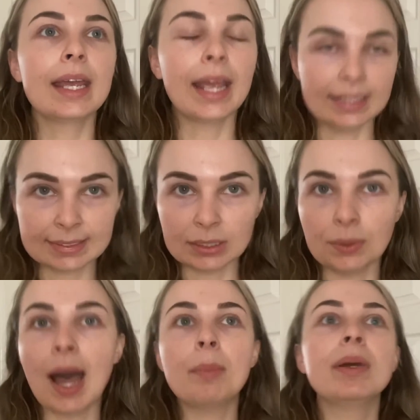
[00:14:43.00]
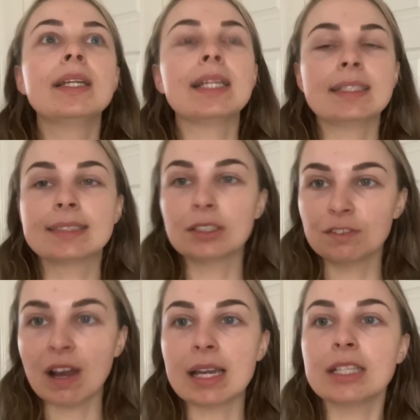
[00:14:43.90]
it still happened, it's still
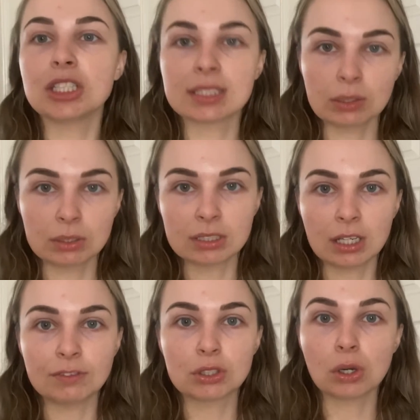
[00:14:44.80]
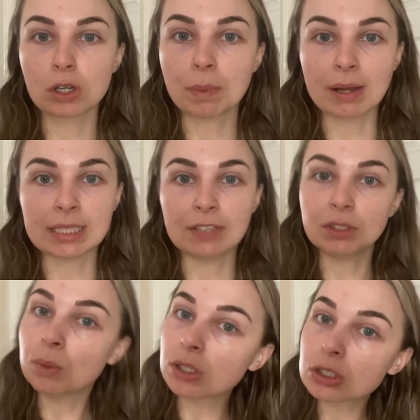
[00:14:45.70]
valid, you still deserve to talk about it if
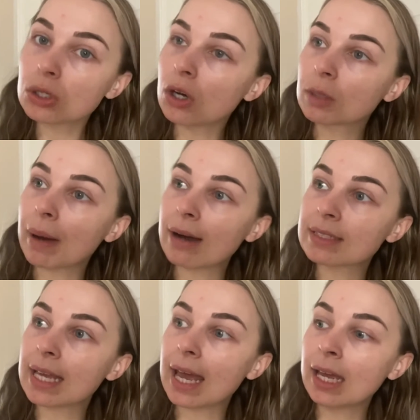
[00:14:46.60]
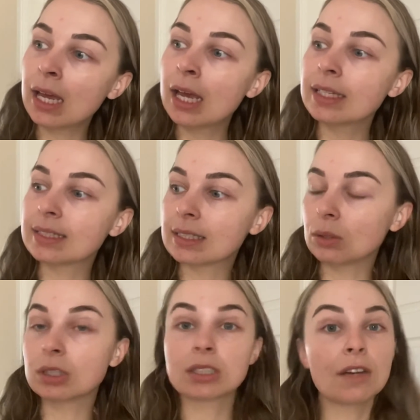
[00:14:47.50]
you want to talk about it, you
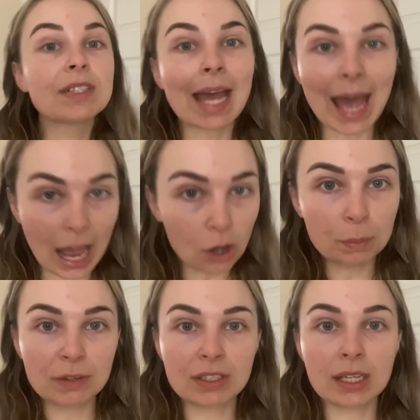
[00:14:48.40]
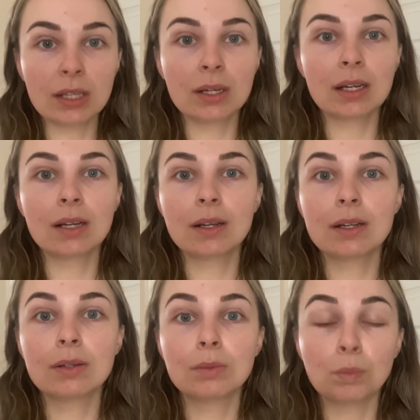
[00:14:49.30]
still deserve to get help if you
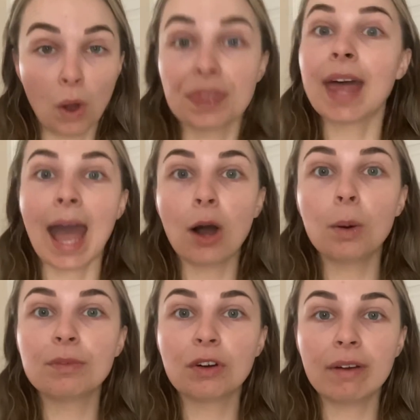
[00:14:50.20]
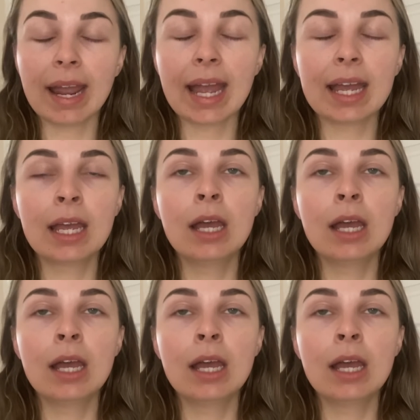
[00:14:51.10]
want the help for it.